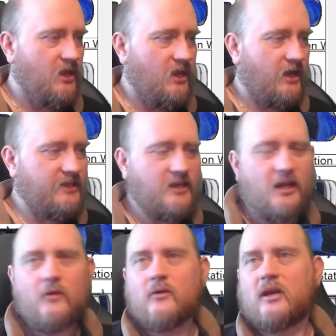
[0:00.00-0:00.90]
I think
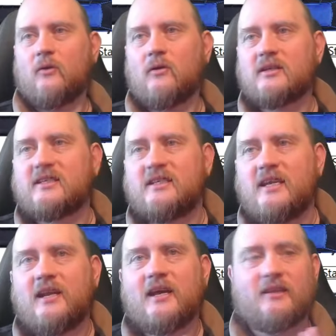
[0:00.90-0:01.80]
now you can all
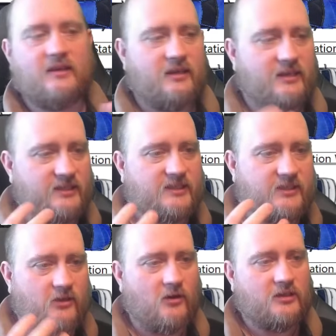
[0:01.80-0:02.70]
see that this is
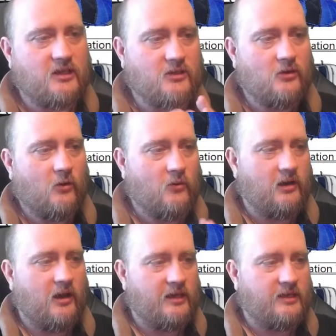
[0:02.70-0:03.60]
starting to look
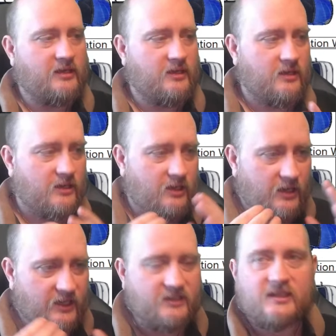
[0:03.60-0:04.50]
like
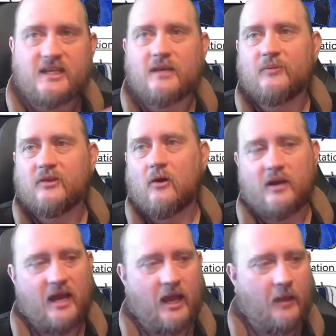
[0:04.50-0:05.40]
it's deep down
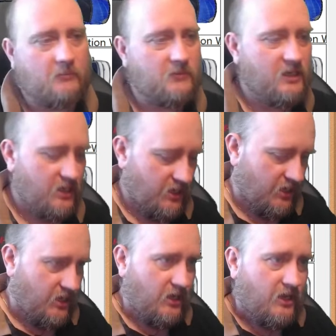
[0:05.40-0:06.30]
there.
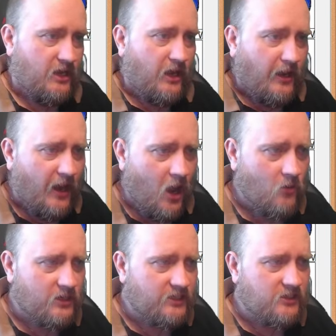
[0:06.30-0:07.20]

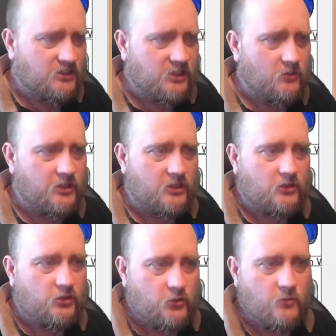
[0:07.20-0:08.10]
Now, it doesn't look
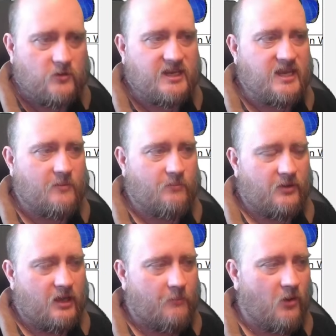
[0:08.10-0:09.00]
too deep,
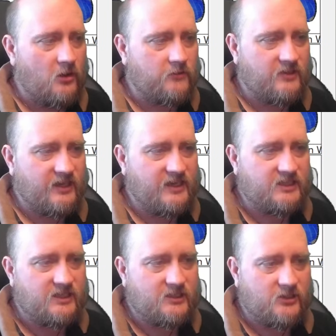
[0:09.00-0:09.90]
and part of the
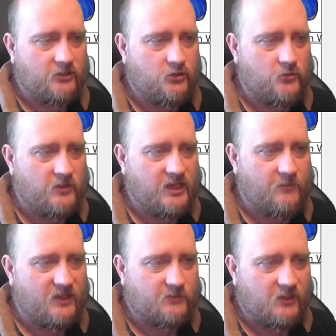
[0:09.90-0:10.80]
reason it's not too deep
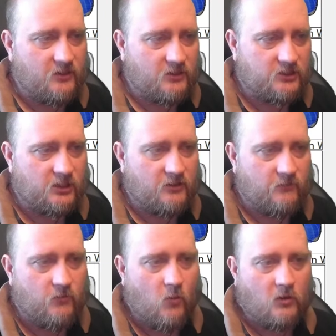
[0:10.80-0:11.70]
is because the
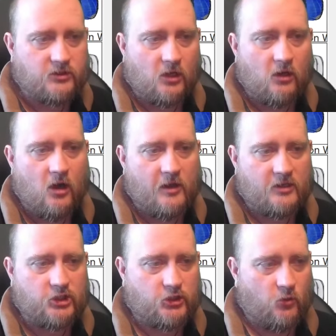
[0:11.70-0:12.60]
walls are rather
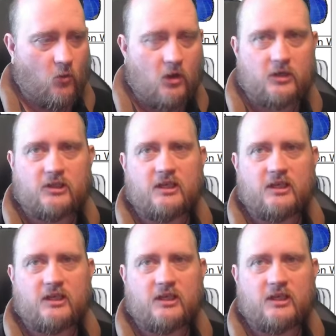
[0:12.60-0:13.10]
short.